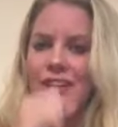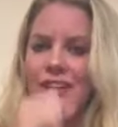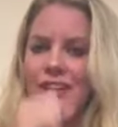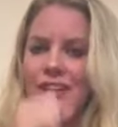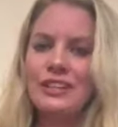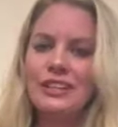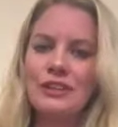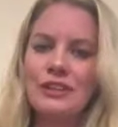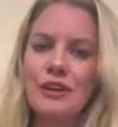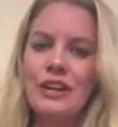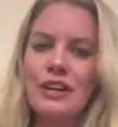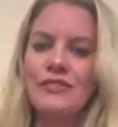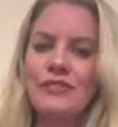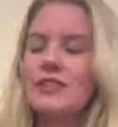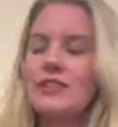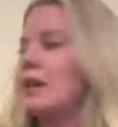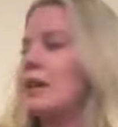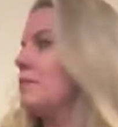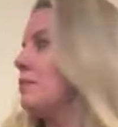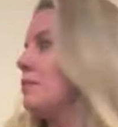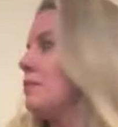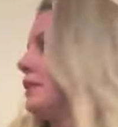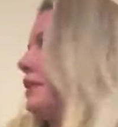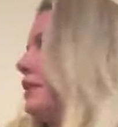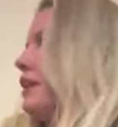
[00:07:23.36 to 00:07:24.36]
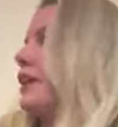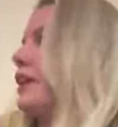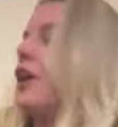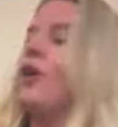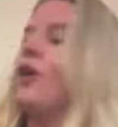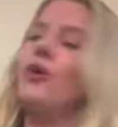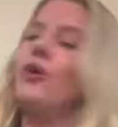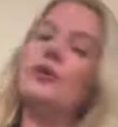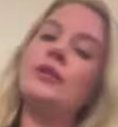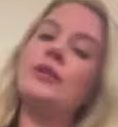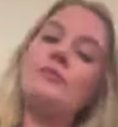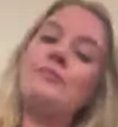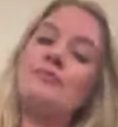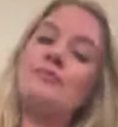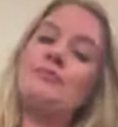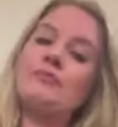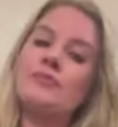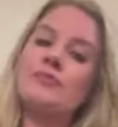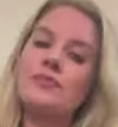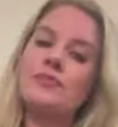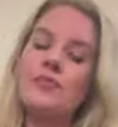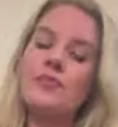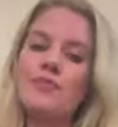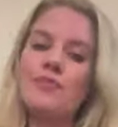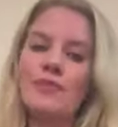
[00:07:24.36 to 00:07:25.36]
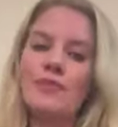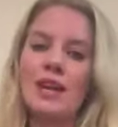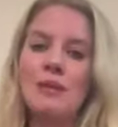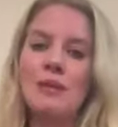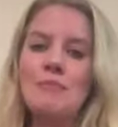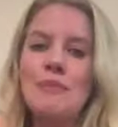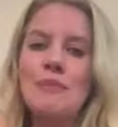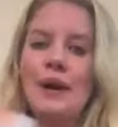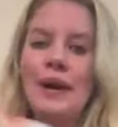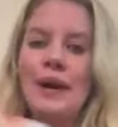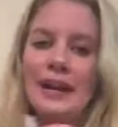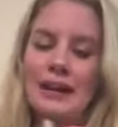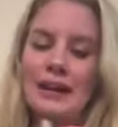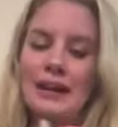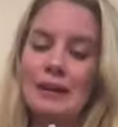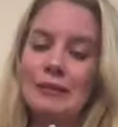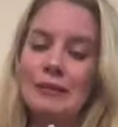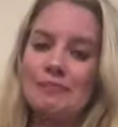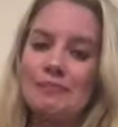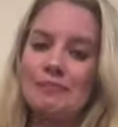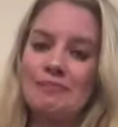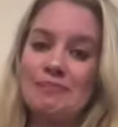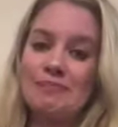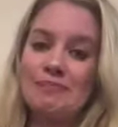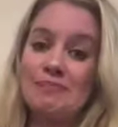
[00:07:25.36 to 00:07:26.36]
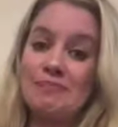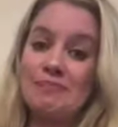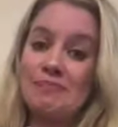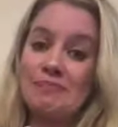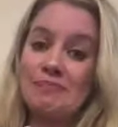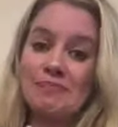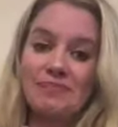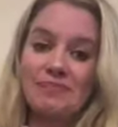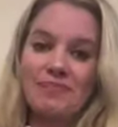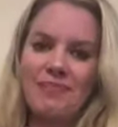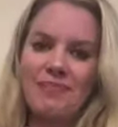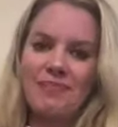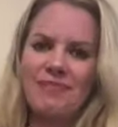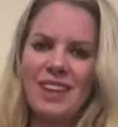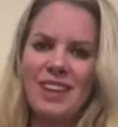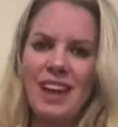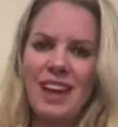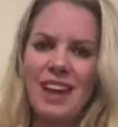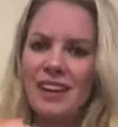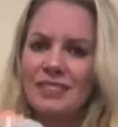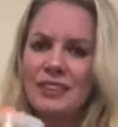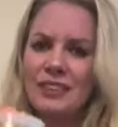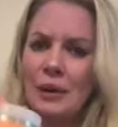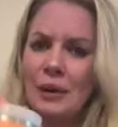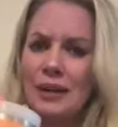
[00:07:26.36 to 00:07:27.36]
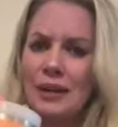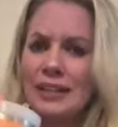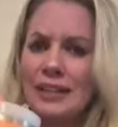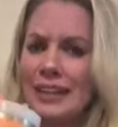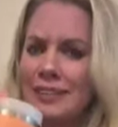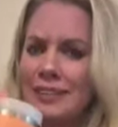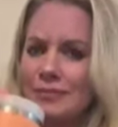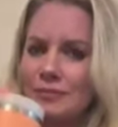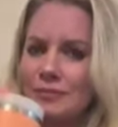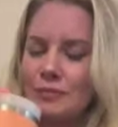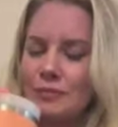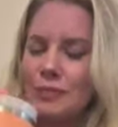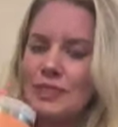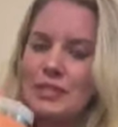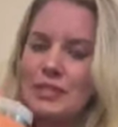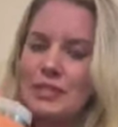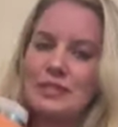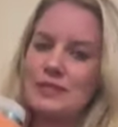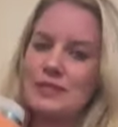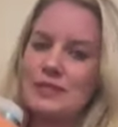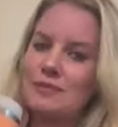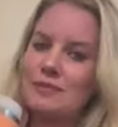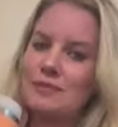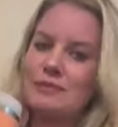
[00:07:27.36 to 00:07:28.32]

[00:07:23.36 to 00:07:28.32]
good grief, completely cold. But I have no idea. We just